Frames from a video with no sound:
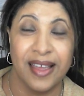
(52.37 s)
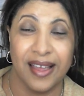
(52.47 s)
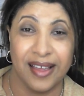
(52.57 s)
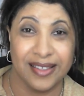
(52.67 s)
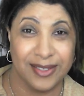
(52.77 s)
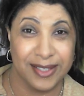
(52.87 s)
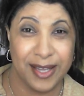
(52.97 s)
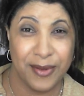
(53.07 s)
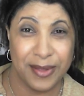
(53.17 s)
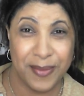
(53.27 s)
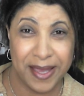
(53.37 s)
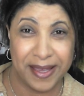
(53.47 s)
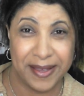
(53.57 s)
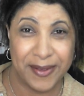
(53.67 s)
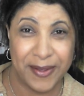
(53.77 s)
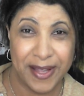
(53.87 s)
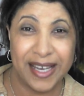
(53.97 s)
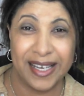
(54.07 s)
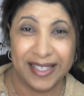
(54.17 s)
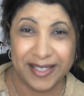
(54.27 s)
Uh, so stay with me.
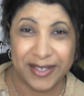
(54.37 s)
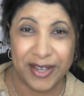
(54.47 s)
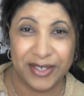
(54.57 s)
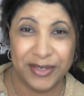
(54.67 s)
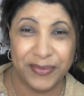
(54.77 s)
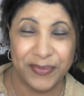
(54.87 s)
Let's start.